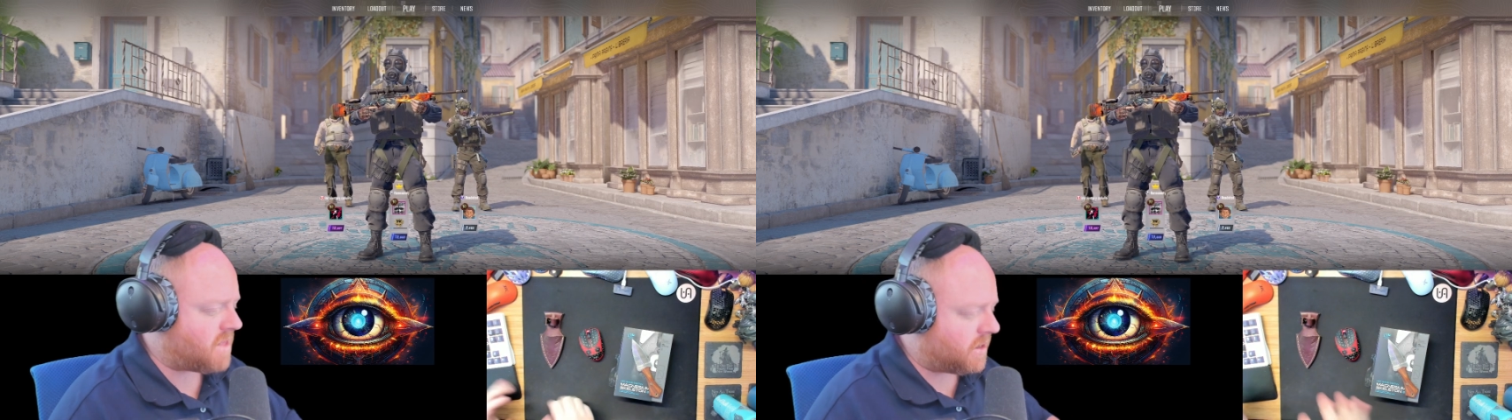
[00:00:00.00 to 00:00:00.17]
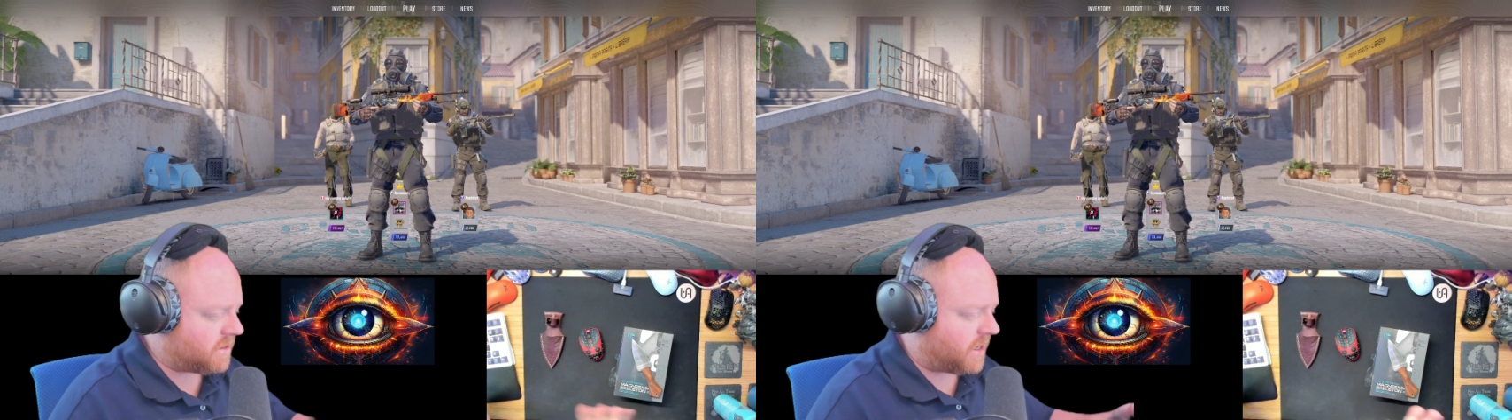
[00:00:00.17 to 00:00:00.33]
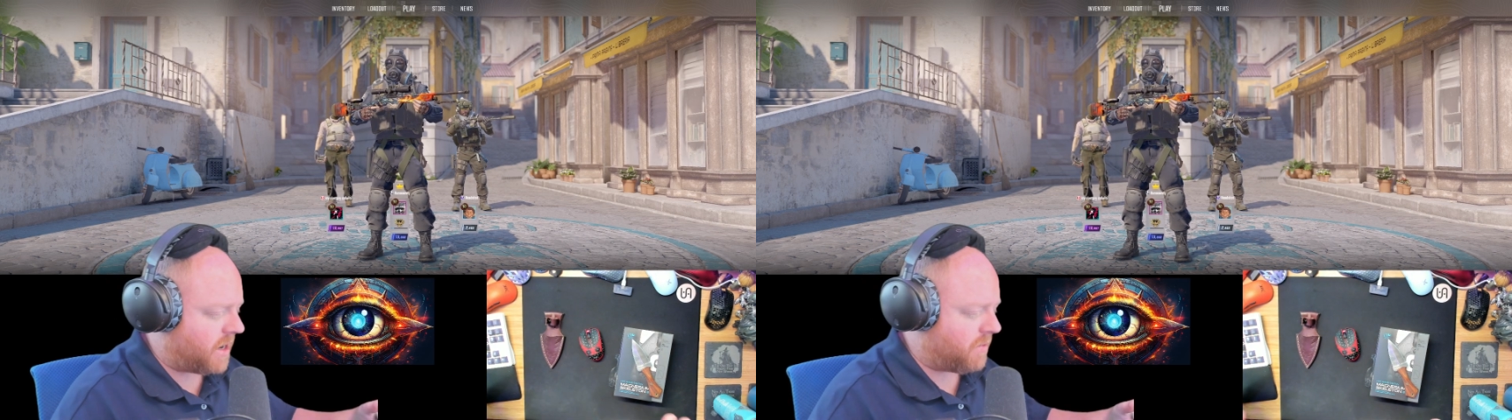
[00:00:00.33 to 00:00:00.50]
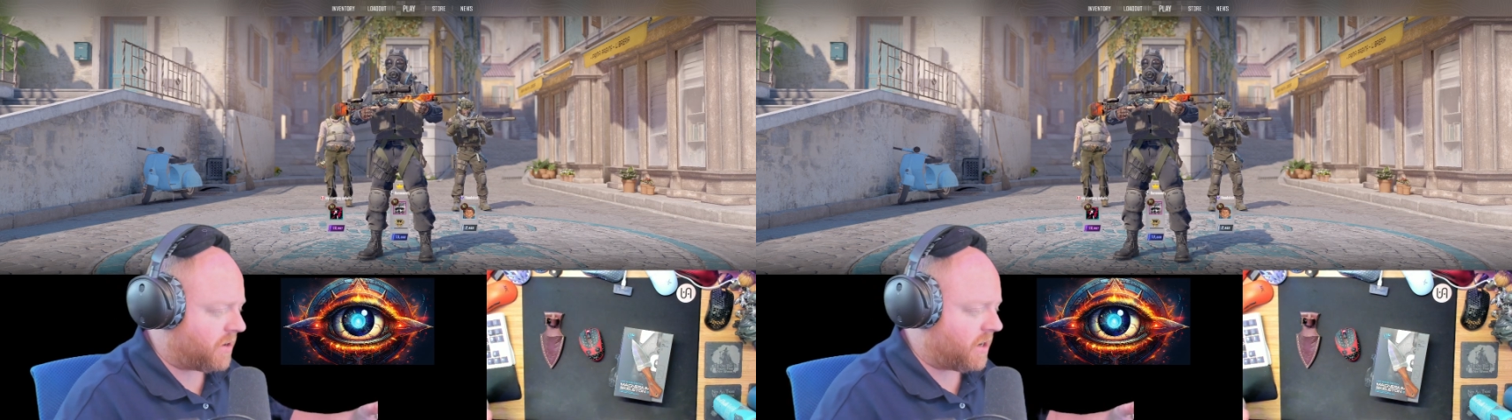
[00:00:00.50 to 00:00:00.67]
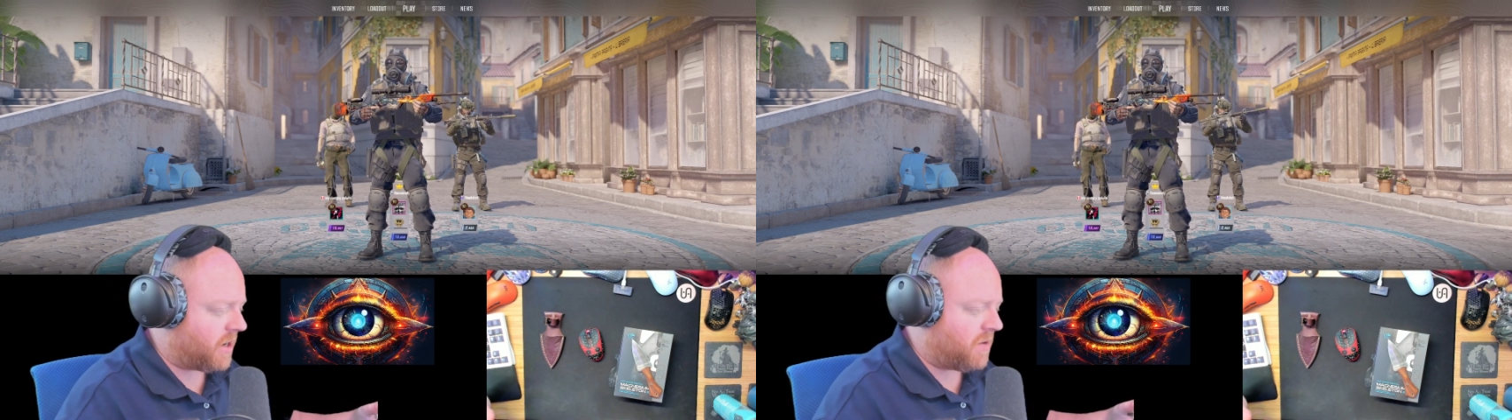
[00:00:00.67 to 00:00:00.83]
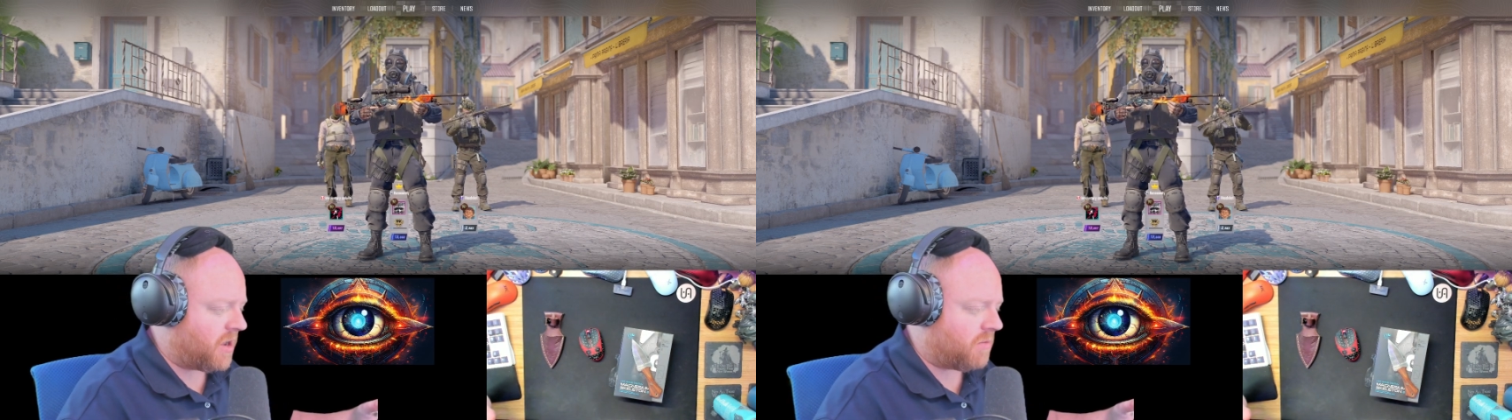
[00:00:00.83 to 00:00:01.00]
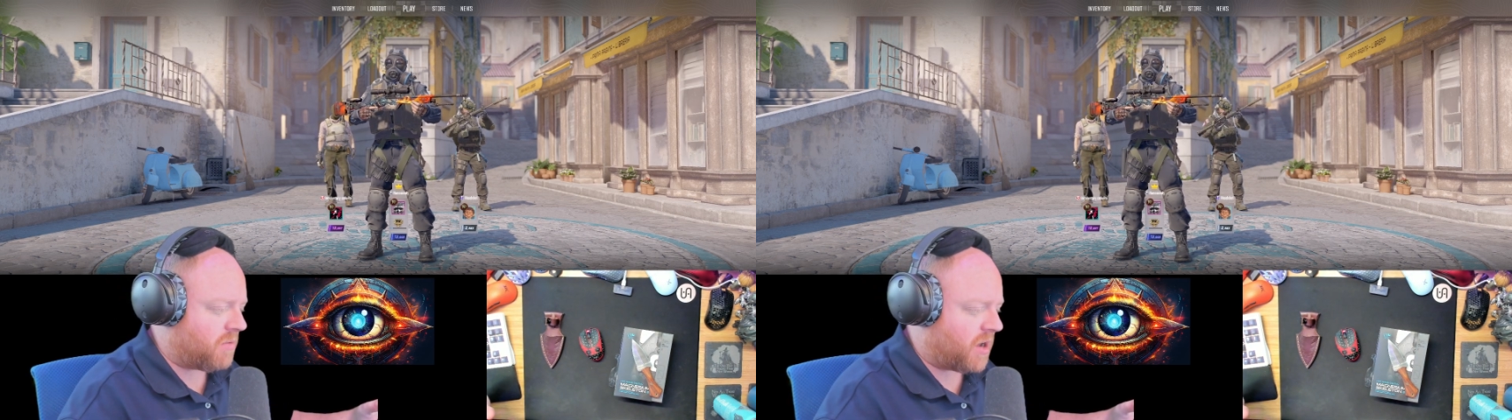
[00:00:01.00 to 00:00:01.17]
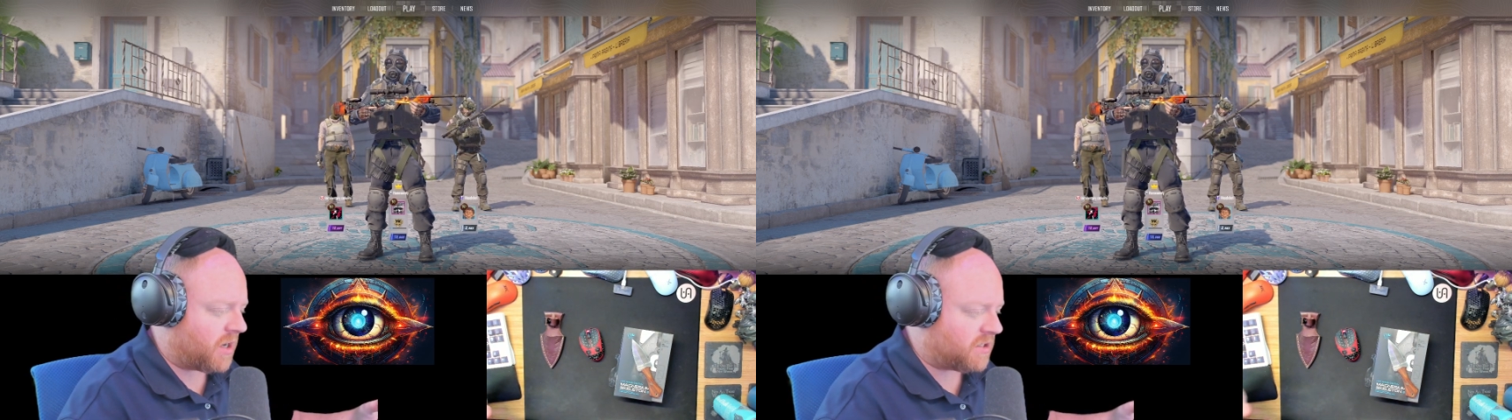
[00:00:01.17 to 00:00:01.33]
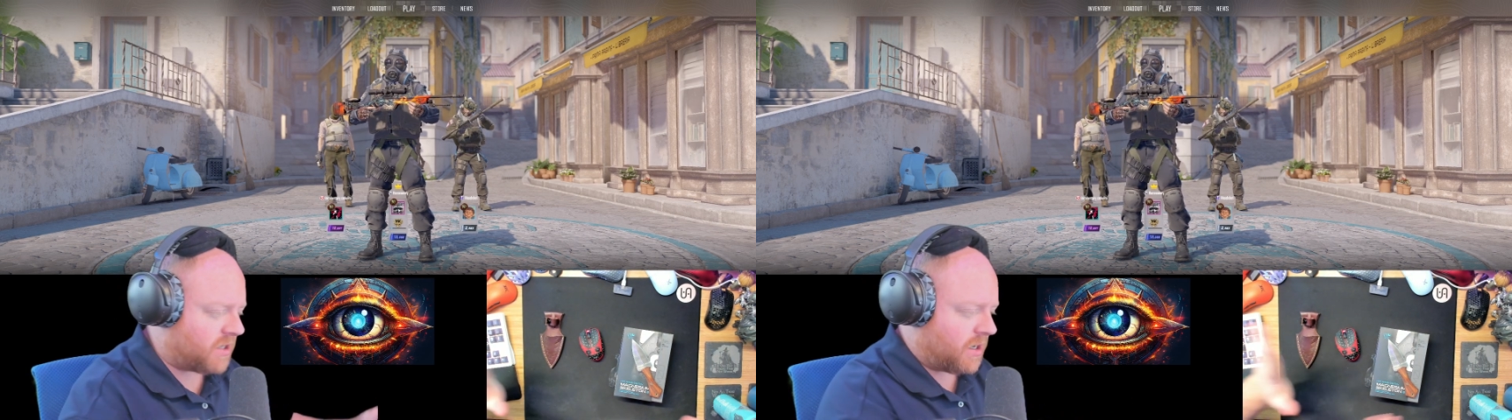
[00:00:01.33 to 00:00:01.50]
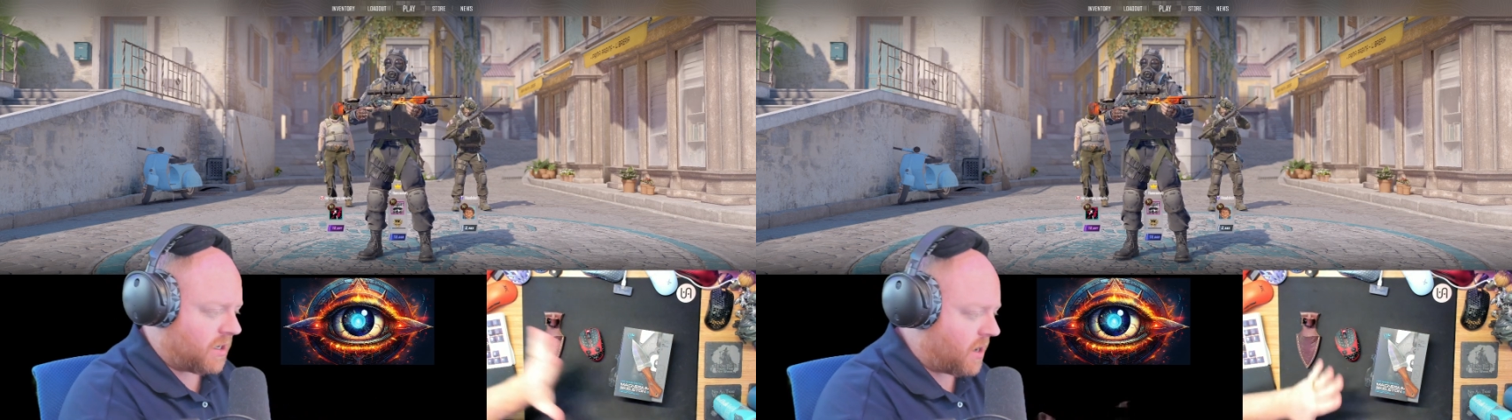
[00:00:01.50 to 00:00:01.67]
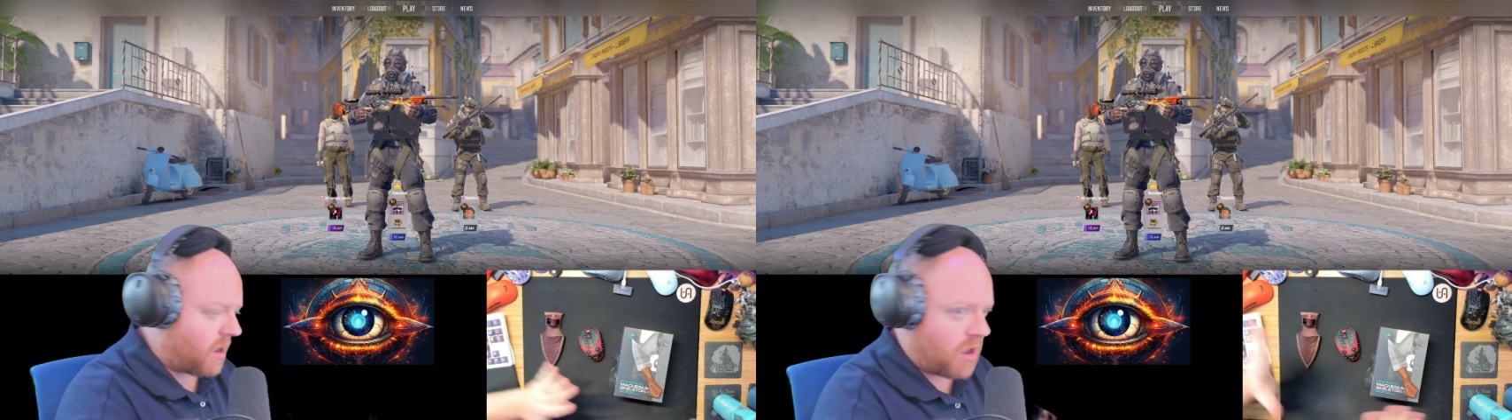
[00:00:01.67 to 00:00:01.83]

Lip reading: Today we're going to be unboxing